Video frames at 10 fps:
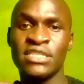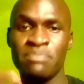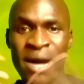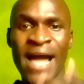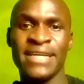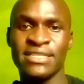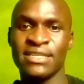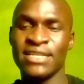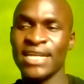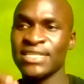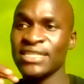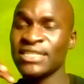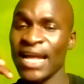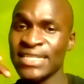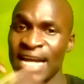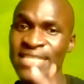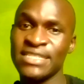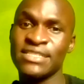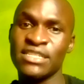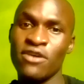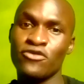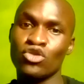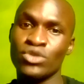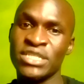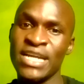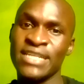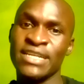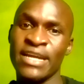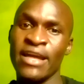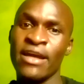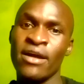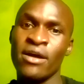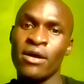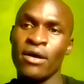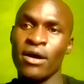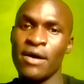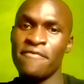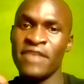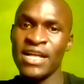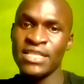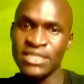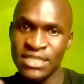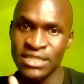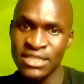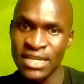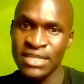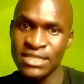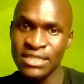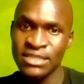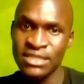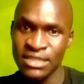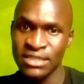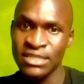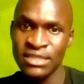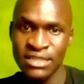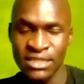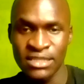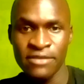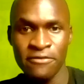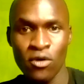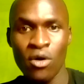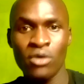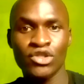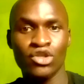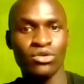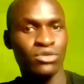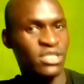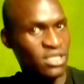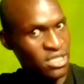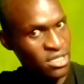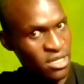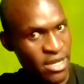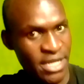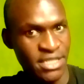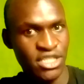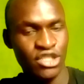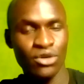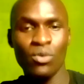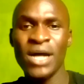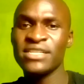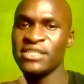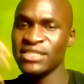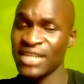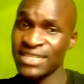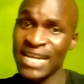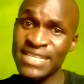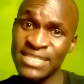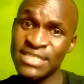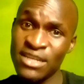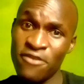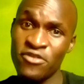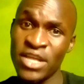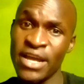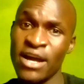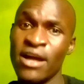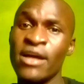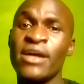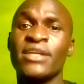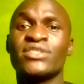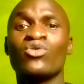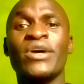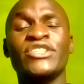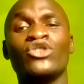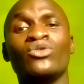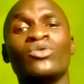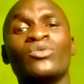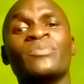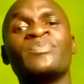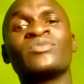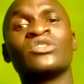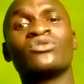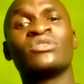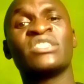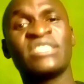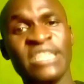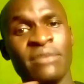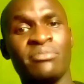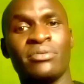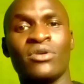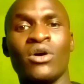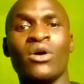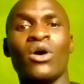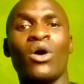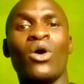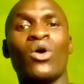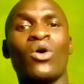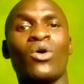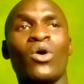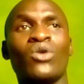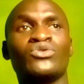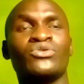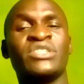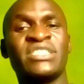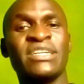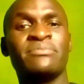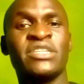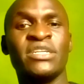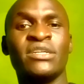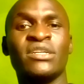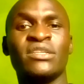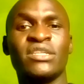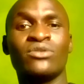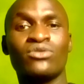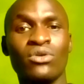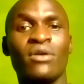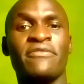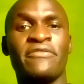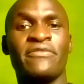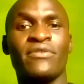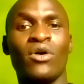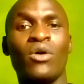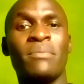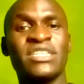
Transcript: spikes that it attaches itself to DNA via the CD4 to CD8. So once it attaches itself there, it's going to disturb or to disturb the growth or